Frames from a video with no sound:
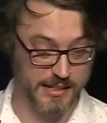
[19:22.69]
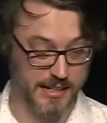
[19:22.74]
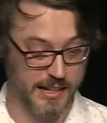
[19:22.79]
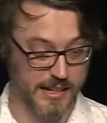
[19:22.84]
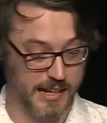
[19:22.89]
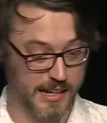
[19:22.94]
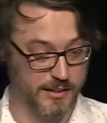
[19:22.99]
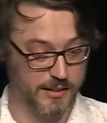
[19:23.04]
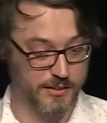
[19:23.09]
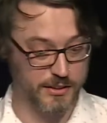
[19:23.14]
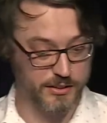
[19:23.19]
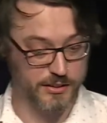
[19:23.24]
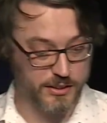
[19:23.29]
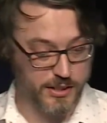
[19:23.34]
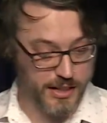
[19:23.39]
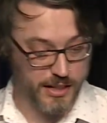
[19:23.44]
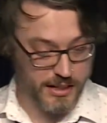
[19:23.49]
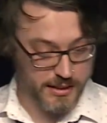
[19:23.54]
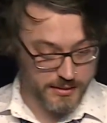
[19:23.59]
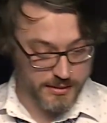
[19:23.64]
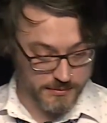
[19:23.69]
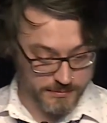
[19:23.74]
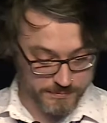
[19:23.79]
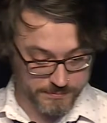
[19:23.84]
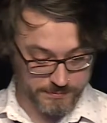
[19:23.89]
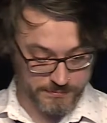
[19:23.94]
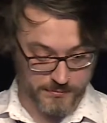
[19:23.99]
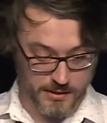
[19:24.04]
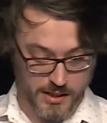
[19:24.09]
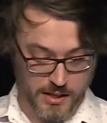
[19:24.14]
out on the side.
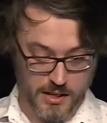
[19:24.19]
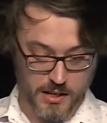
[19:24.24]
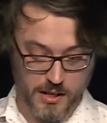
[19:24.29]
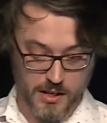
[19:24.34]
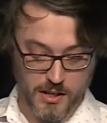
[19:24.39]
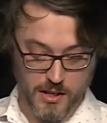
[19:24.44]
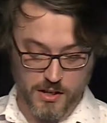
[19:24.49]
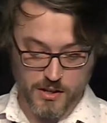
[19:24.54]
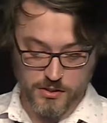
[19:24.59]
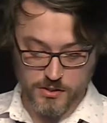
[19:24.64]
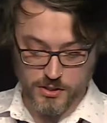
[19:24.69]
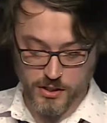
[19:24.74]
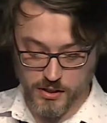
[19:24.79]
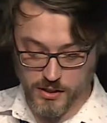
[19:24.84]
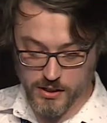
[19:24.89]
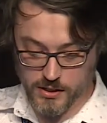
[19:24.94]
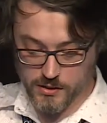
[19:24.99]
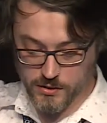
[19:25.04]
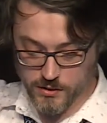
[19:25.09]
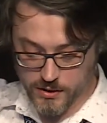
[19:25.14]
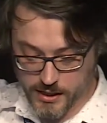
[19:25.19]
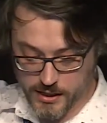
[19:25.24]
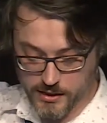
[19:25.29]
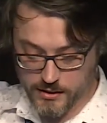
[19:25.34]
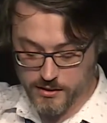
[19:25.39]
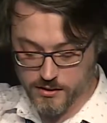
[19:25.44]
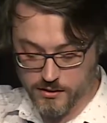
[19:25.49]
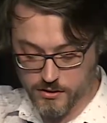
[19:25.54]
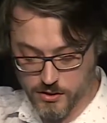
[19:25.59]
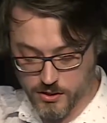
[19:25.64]
So in order
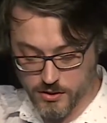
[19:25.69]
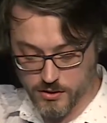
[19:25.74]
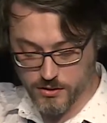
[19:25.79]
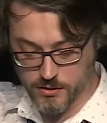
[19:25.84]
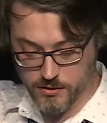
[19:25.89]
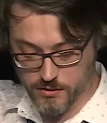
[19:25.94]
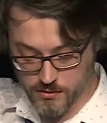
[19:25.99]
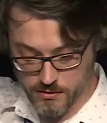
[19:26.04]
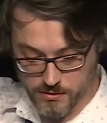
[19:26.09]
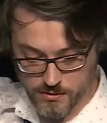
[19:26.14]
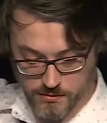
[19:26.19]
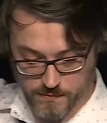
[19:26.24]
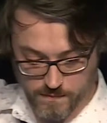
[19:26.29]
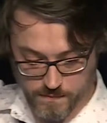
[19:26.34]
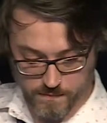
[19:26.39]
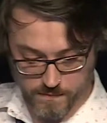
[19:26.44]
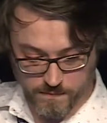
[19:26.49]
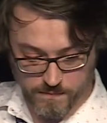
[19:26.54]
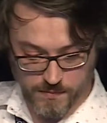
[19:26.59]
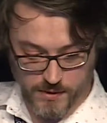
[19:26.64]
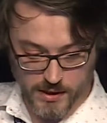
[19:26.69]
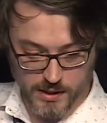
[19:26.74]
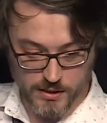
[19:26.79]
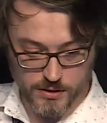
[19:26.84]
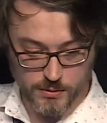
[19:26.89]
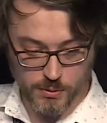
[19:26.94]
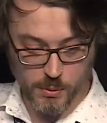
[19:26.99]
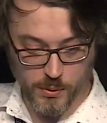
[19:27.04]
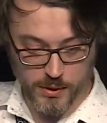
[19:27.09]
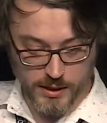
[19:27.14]
to,
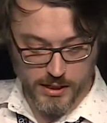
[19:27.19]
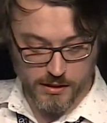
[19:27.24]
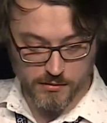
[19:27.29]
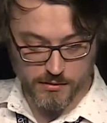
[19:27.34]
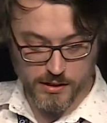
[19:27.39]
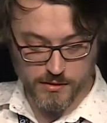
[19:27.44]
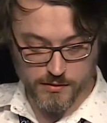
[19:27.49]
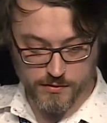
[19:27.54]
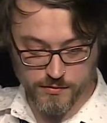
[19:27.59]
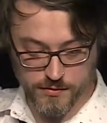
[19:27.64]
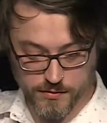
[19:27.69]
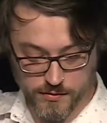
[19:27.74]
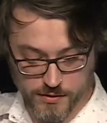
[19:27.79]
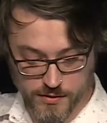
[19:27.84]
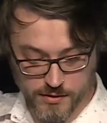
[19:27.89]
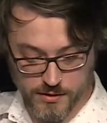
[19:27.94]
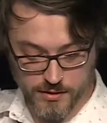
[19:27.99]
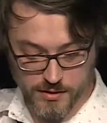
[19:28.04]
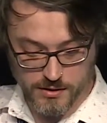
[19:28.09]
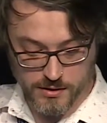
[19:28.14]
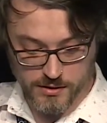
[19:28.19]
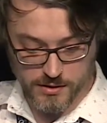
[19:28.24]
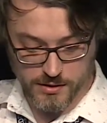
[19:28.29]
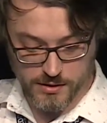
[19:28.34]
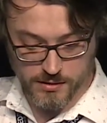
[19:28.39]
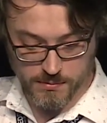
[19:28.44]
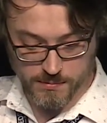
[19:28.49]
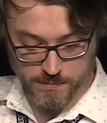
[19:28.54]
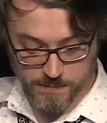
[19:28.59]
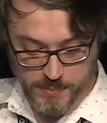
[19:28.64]
we want to get rid of
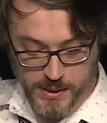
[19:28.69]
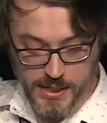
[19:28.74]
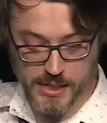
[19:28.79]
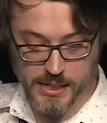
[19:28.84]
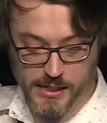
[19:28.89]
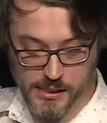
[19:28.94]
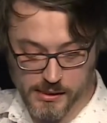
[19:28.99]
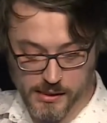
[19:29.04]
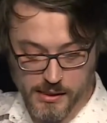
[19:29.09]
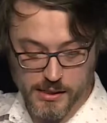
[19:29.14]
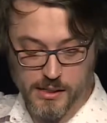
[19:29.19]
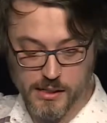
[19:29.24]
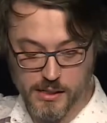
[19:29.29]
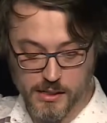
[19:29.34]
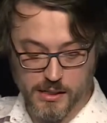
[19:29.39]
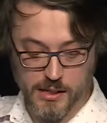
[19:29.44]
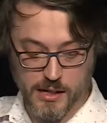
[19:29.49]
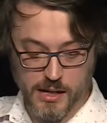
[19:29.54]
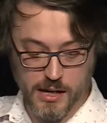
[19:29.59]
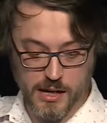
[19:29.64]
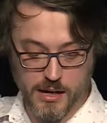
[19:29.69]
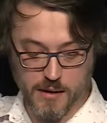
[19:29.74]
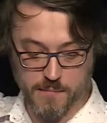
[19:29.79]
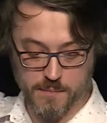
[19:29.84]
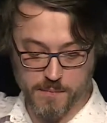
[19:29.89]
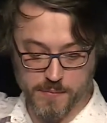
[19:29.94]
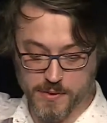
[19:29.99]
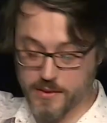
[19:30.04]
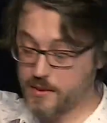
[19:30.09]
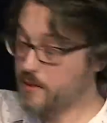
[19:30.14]
B.
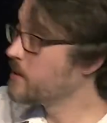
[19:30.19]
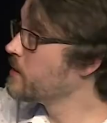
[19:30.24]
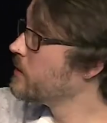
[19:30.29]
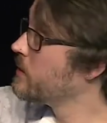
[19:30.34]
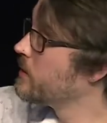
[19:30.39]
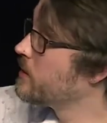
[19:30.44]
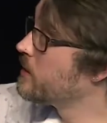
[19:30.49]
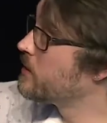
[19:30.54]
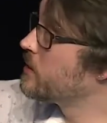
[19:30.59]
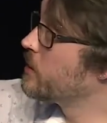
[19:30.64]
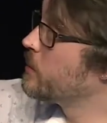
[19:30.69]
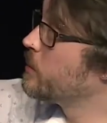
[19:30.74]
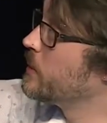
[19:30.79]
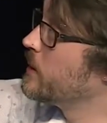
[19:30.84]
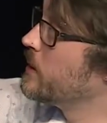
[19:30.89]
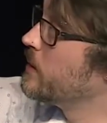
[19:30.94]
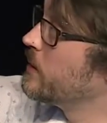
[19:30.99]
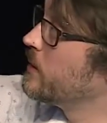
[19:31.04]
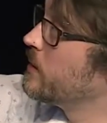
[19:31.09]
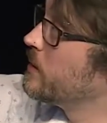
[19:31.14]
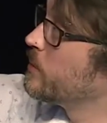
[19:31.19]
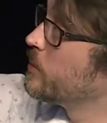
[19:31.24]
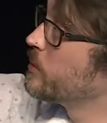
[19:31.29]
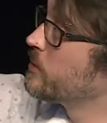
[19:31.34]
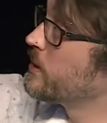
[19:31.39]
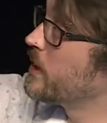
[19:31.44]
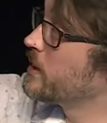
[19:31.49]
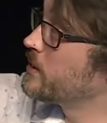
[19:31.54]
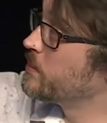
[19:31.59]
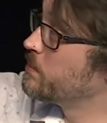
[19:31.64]
So
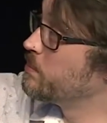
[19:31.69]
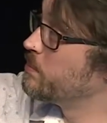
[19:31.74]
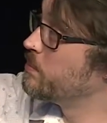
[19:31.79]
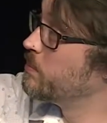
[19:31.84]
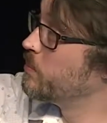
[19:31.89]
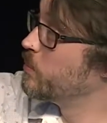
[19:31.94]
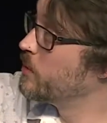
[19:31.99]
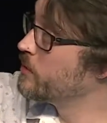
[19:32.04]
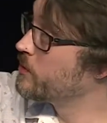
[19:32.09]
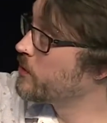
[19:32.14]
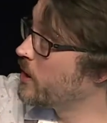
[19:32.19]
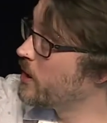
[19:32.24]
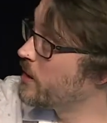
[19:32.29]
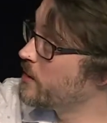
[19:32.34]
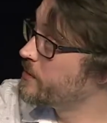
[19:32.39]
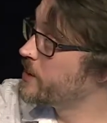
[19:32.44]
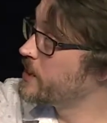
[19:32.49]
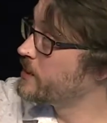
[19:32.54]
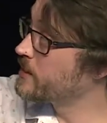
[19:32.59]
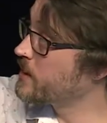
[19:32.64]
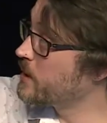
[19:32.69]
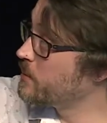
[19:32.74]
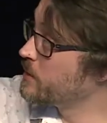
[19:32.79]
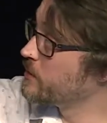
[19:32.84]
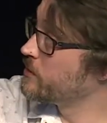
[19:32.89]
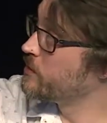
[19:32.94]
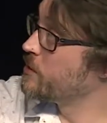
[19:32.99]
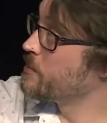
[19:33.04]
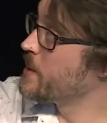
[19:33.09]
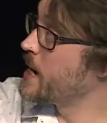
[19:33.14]
we've got events
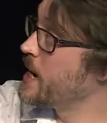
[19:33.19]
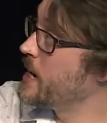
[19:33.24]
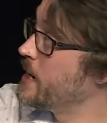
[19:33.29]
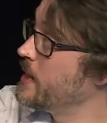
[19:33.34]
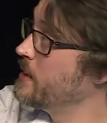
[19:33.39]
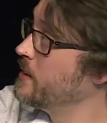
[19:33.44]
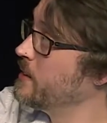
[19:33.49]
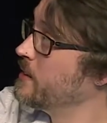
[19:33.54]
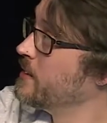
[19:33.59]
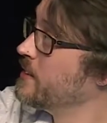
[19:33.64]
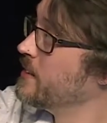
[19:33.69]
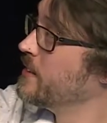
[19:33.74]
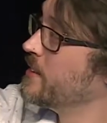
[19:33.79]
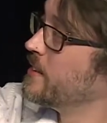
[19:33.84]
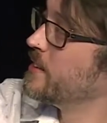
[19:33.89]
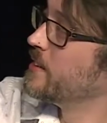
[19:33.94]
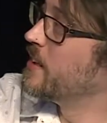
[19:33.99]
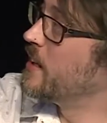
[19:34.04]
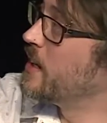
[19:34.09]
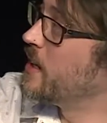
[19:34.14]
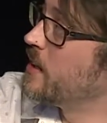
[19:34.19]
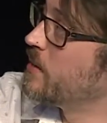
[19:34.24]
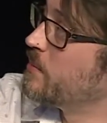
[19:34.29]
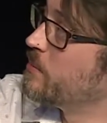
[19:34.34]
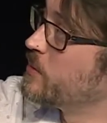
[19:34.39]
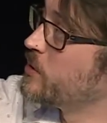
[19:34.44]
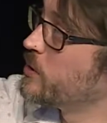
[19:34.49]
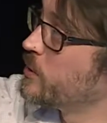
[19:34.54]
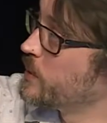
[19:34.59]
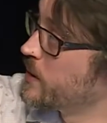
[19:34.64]
coming from A.
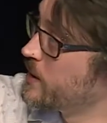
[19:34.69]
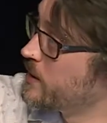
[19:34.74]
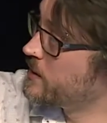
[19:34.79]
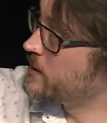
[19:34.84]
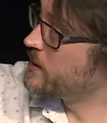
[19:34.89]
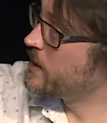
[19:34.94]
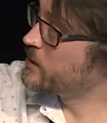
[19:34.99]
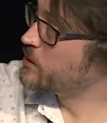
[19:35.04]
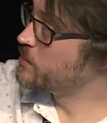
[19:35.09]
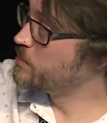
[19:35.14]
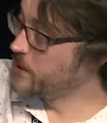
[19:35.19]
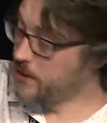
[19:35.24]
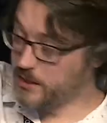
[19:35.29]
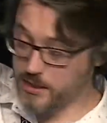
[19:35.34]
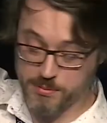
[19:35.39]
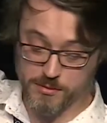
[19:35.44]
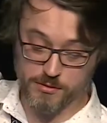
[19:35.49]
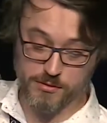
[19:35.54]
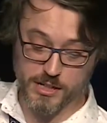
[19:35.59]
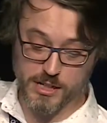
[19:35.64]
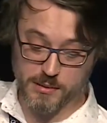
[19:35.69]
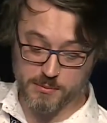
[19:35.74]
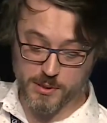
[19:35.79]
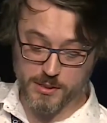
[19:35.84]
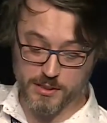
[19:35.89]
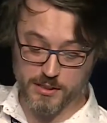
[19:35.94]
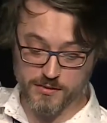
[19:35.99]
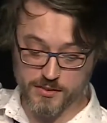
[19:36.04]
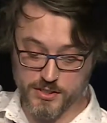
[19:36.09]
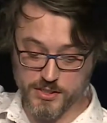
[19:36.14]
So we can start to build up a read
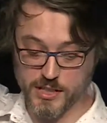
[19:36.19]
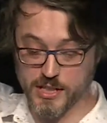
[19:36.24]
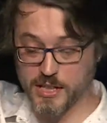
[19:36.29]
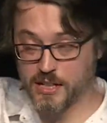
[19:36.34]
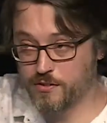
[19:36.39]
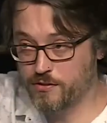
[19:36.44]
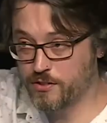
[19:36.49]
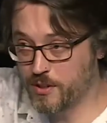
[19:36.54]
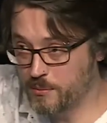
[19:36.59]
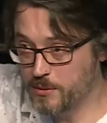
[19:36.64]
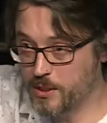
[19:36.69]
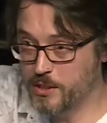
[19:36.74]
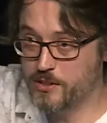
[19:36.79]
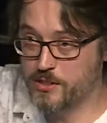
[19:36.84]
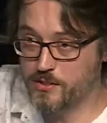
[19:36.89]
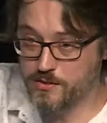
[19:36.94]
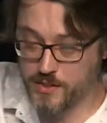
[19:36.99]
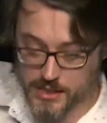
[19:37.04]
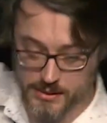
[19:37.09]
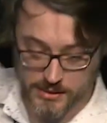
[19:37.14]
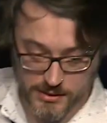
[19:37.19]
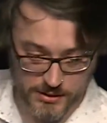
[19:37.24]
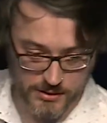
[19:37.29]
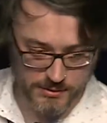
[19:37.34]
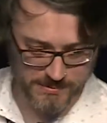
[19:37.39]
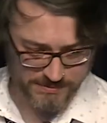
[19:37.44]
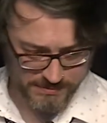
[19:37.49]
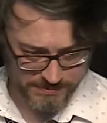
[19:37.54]
model of C from those events.